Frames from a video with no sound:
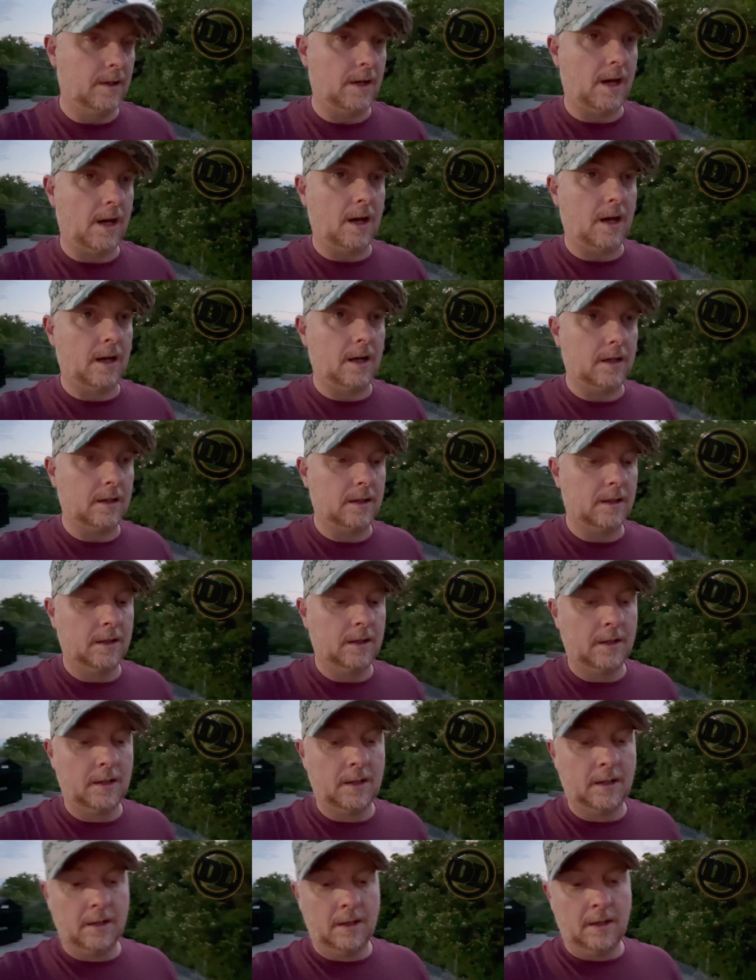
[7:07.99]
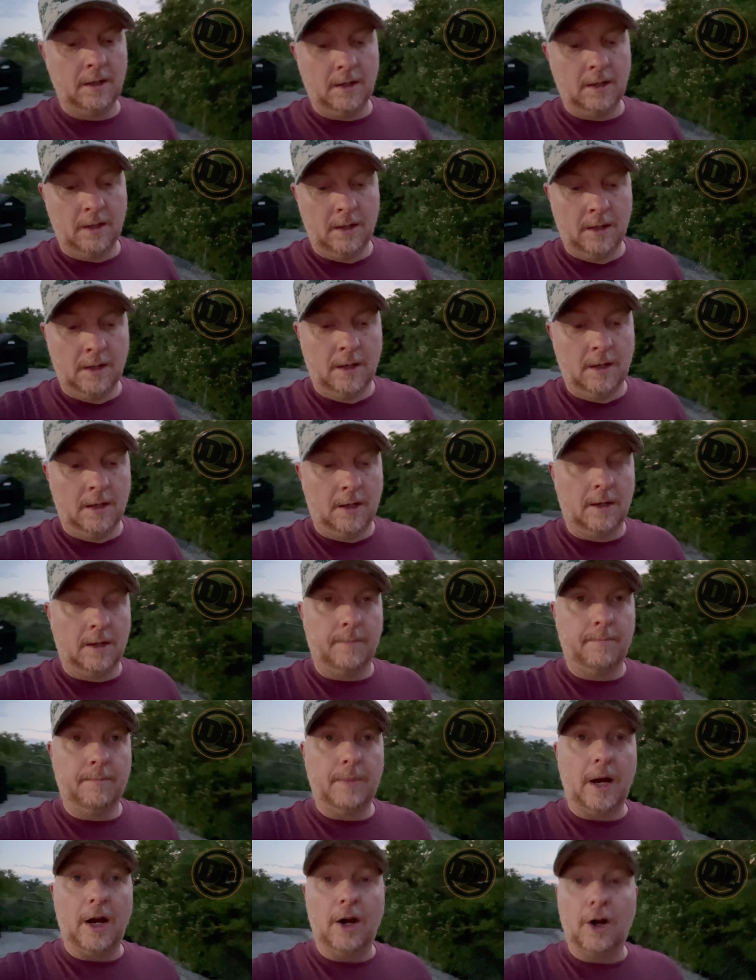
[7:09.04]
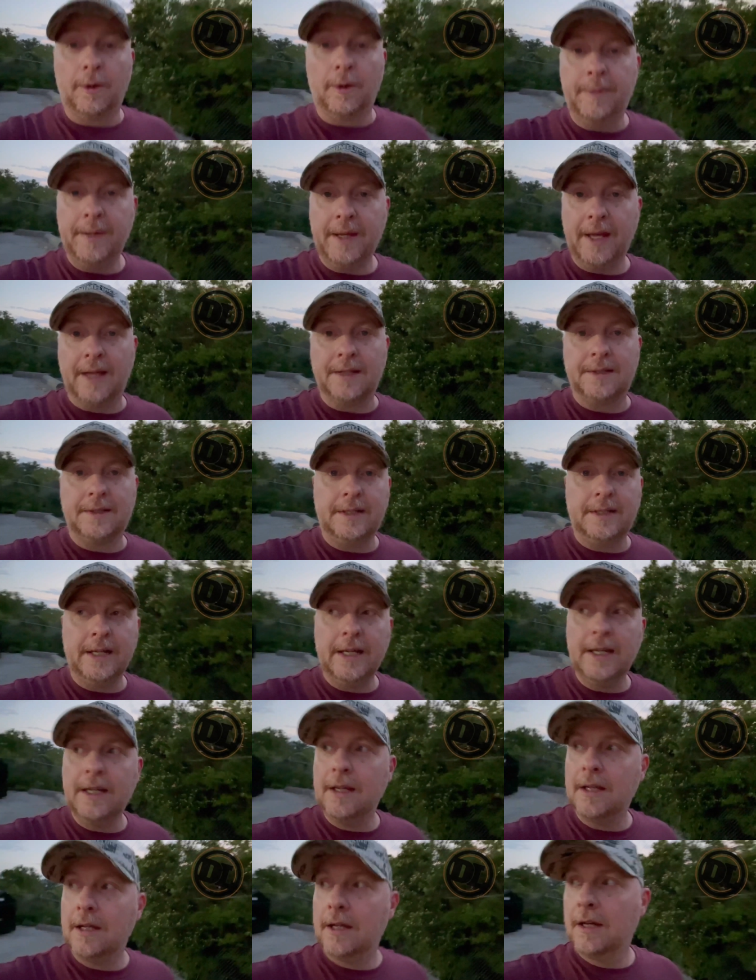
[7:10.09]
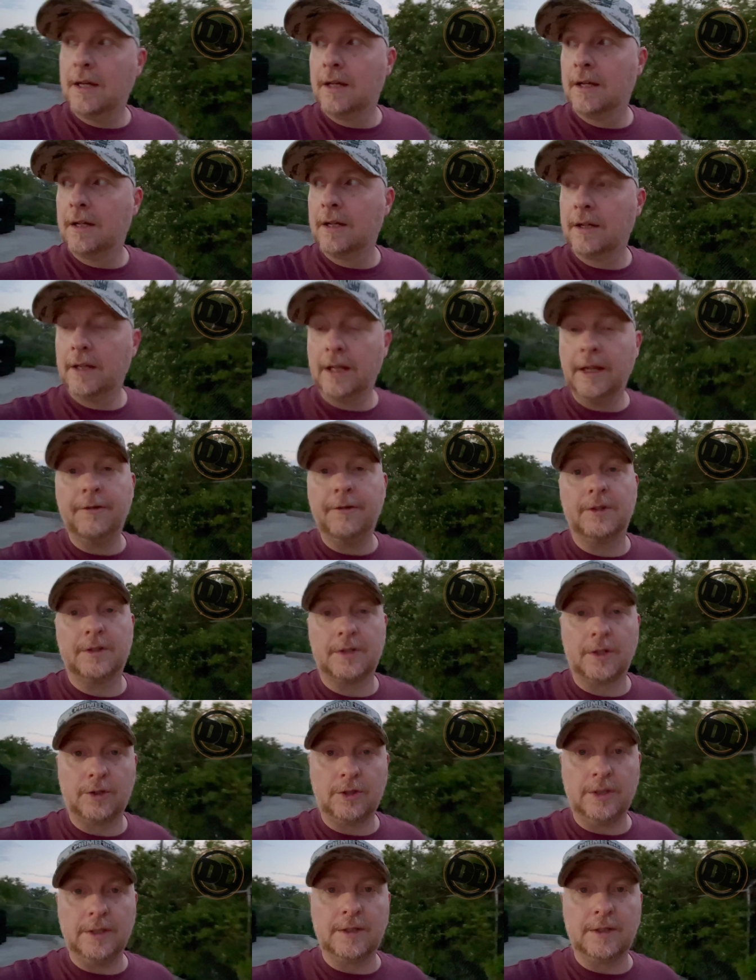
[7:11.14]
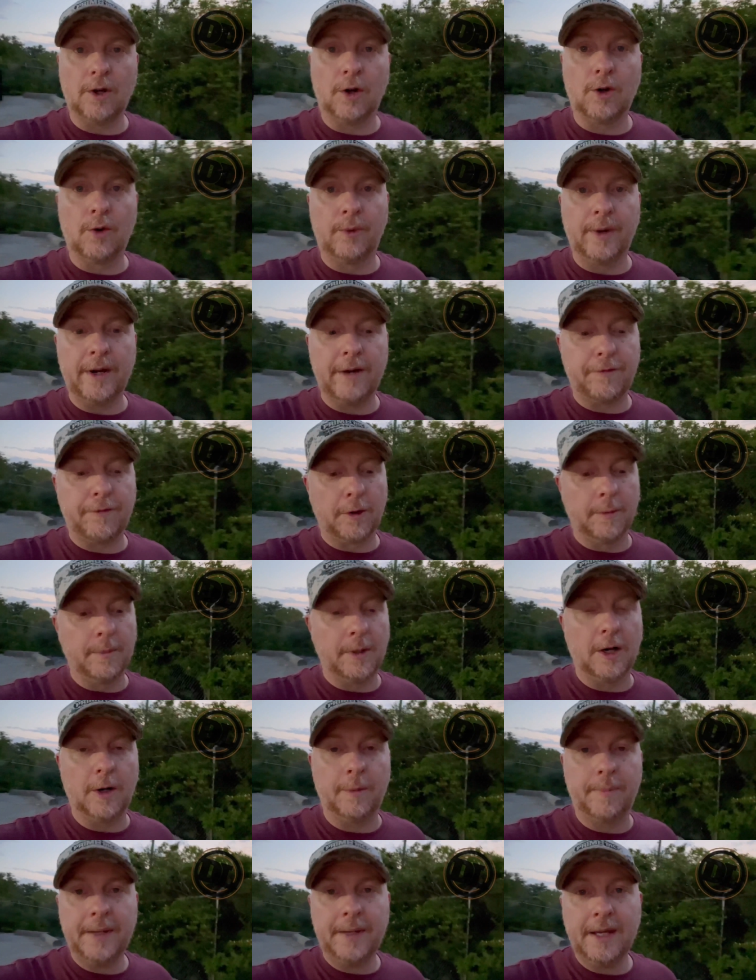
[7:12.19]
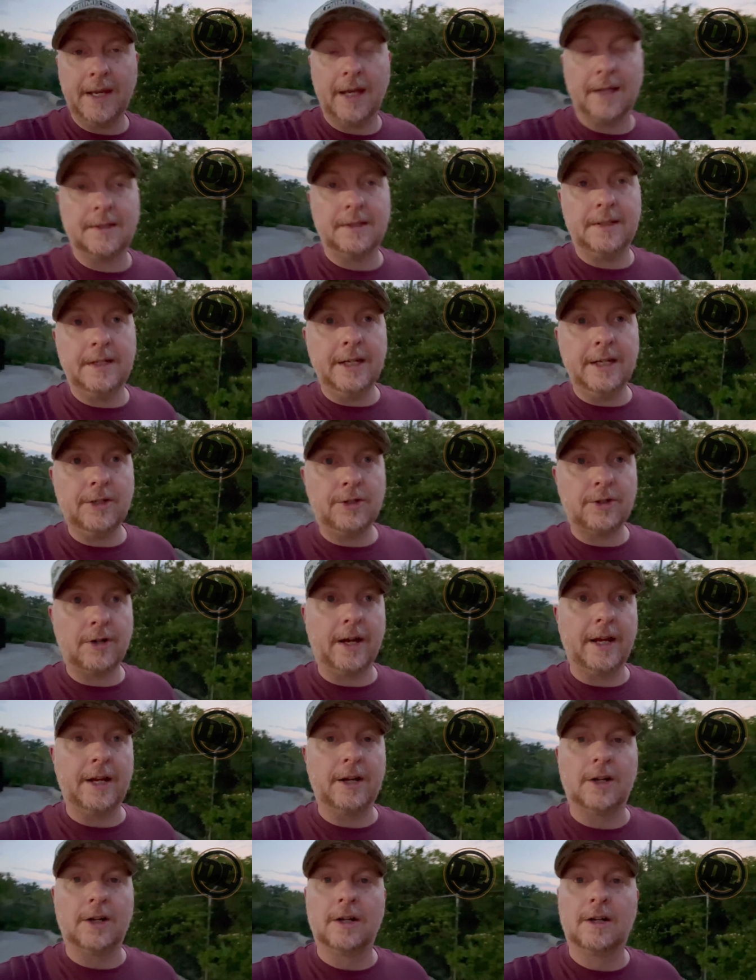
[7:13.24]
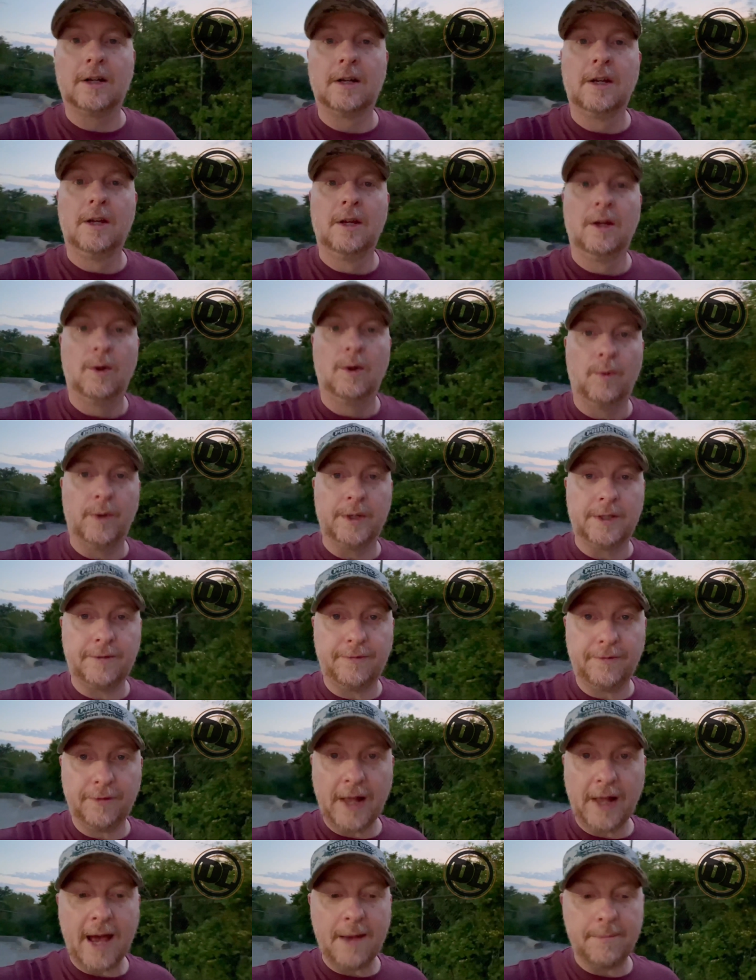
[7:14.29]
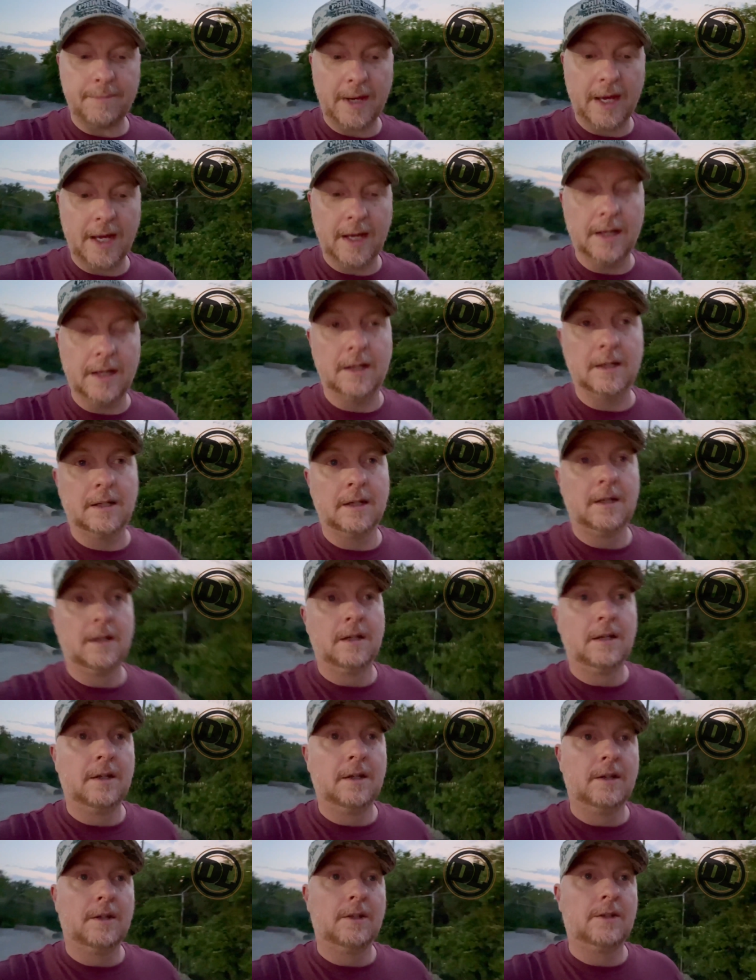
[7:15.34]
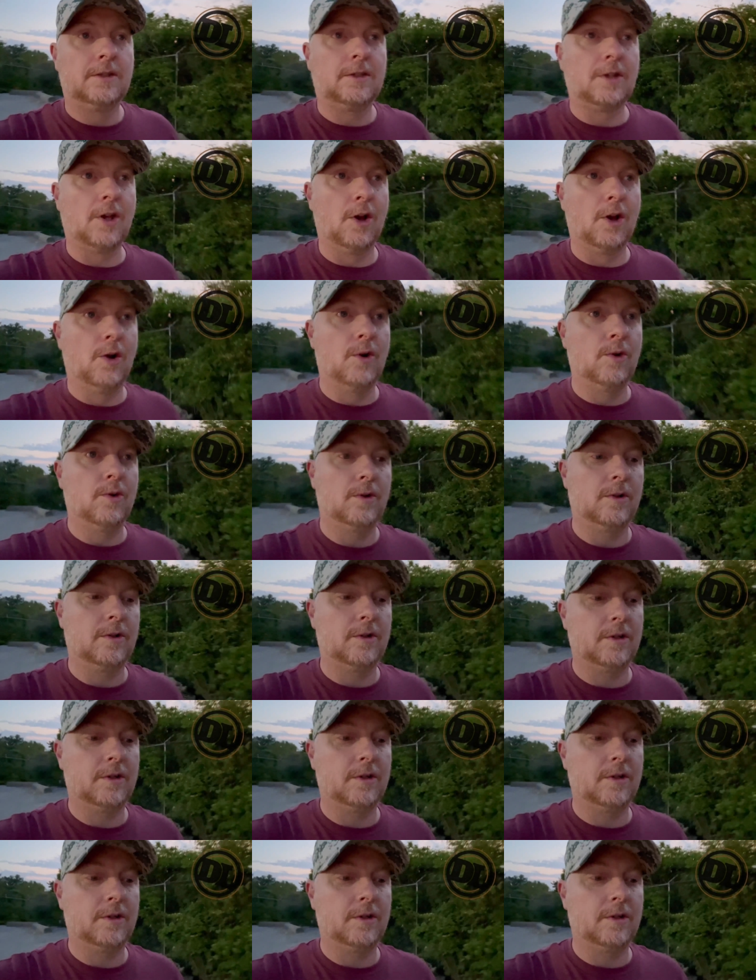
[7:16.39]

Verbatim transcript: Uh, but her PSD, so she's going reefer, but her PSD trainer was flatbed. So